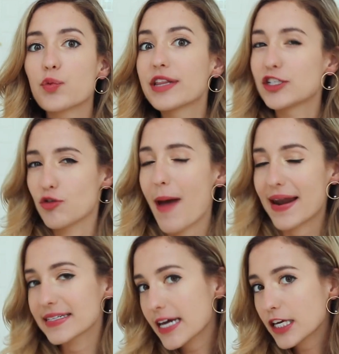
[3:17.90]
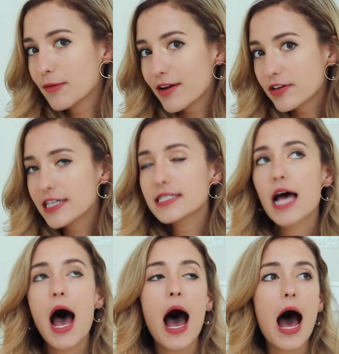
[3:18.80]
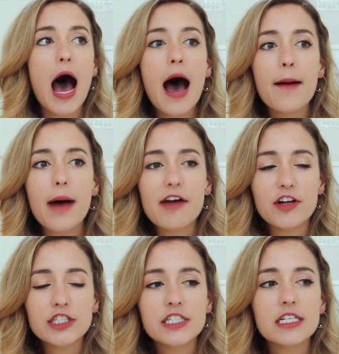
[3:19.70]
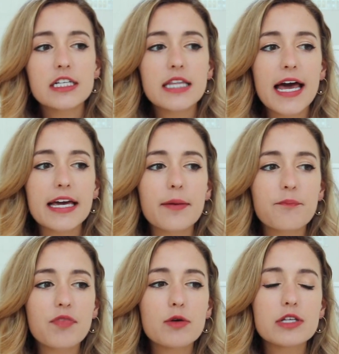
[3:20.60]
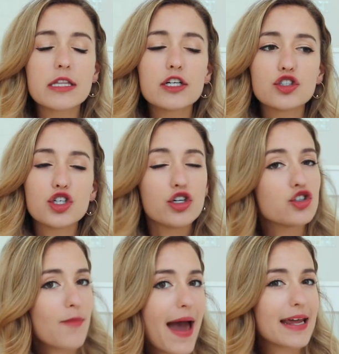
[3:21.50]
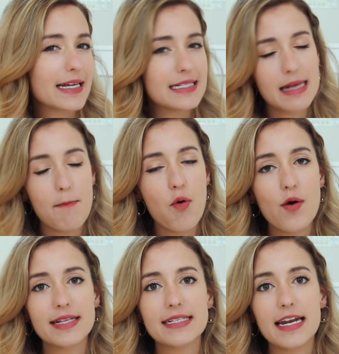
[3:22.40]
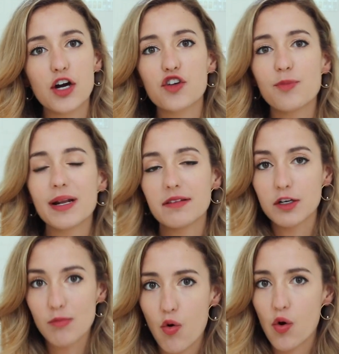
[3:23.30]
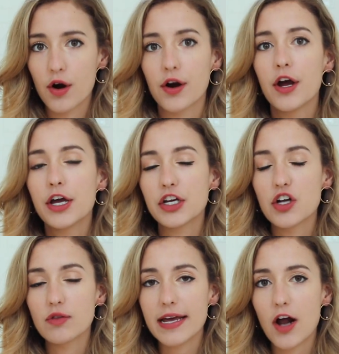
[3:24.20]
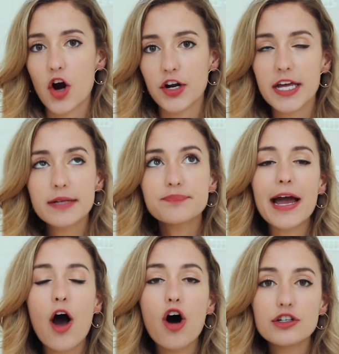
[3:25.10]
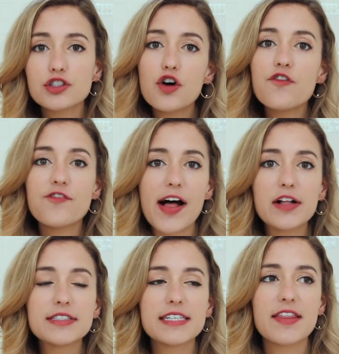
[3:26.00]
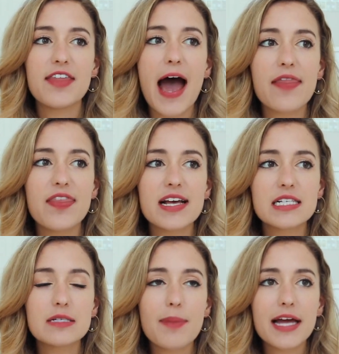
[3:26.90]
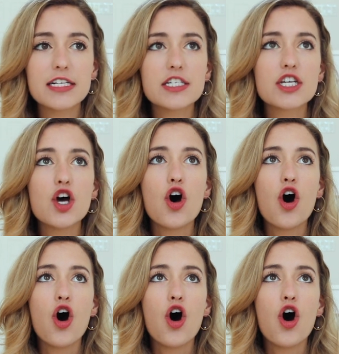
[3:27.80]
really dramatic documentaries. I felt like it was a little too dramatic in some points, and it could have been a little more, lighthearted. I also felt that they spent